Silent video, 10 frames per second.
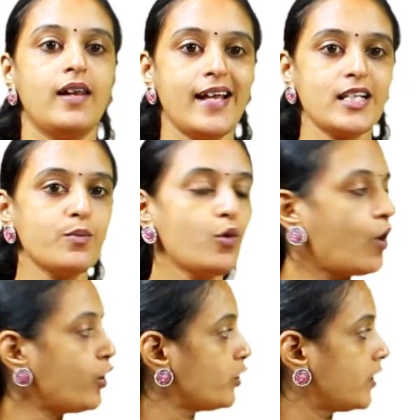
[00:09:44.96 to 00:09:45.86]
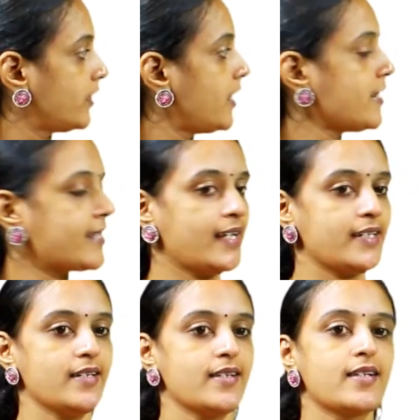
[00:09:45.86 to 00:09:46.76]
Let's move on to the third
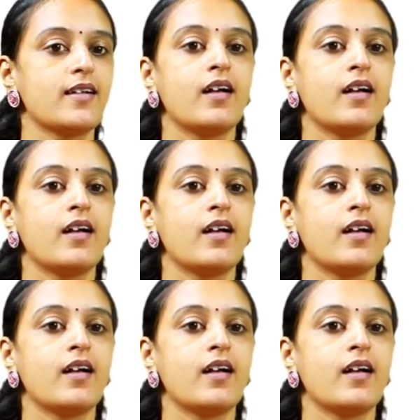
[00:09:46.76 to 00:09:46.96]
sentence.